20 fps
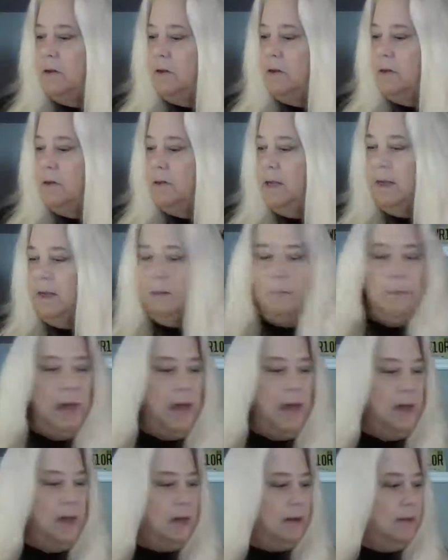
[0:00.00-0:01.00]
did
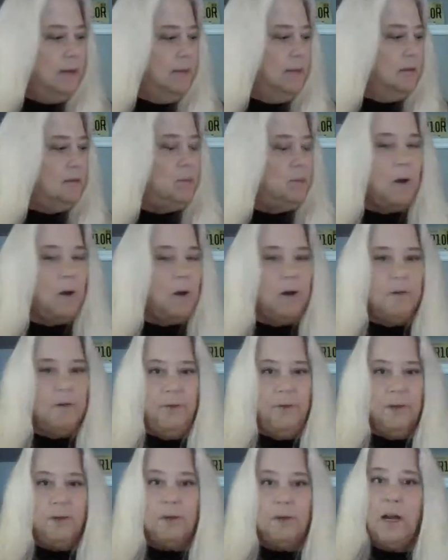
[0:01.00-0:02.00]
make this water
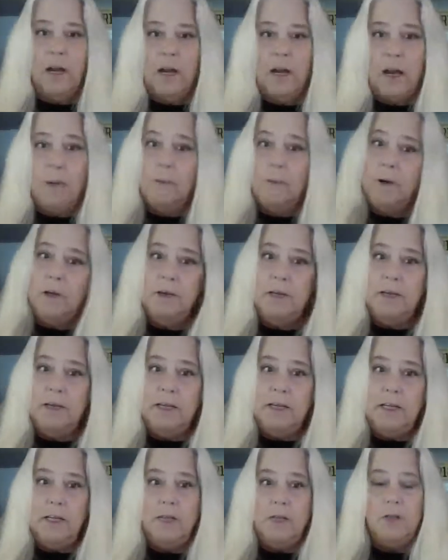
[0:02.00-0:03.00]
filter, and I wanted to
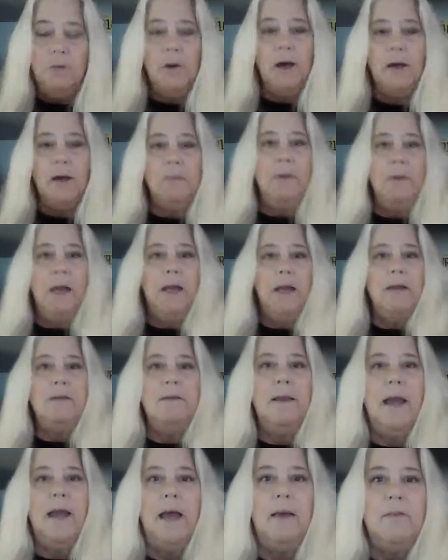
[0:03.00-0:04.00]
teach you how to make it
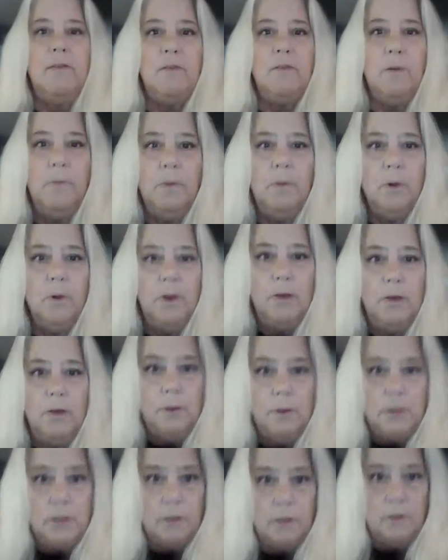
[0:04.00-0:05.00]
today. So I'm going
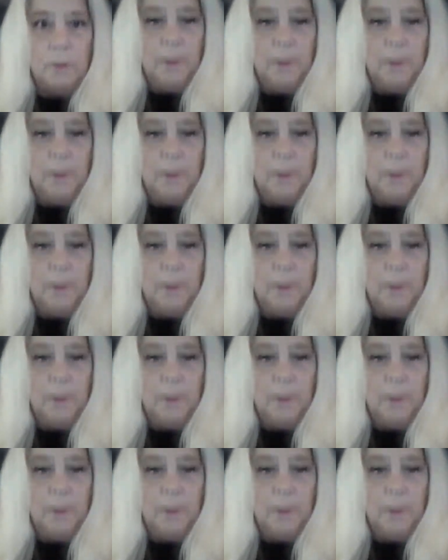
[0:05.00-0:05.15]
to adjust my